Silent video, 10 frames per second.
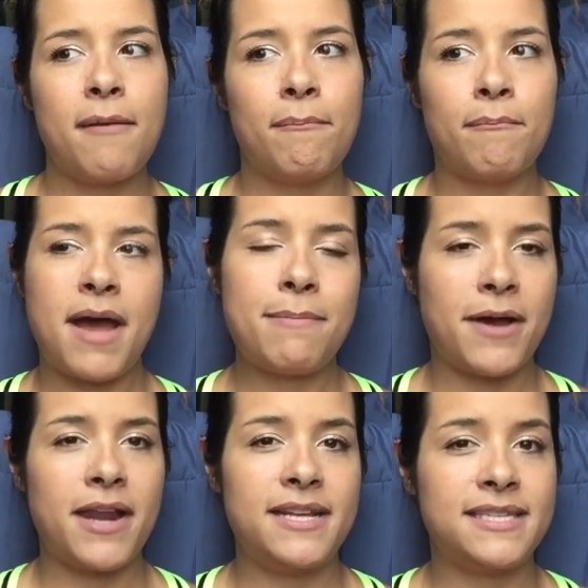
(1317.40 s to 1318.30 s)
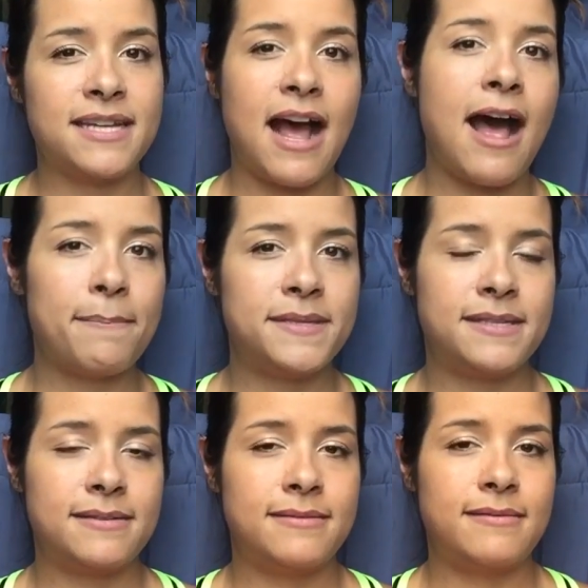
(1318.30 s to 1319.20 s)
my body
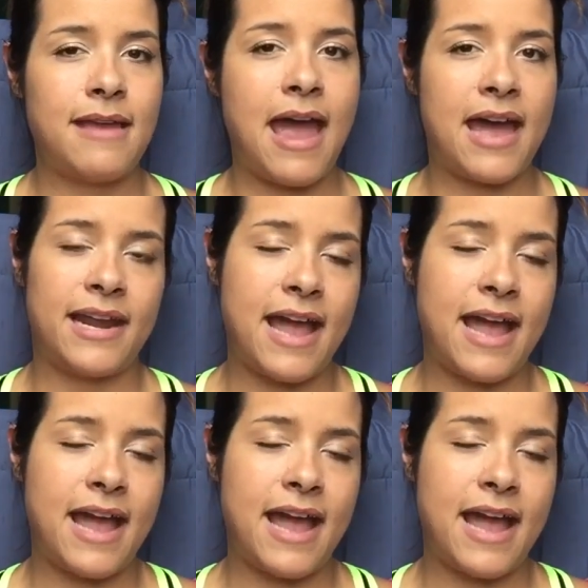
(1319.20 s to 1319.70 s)
stops at a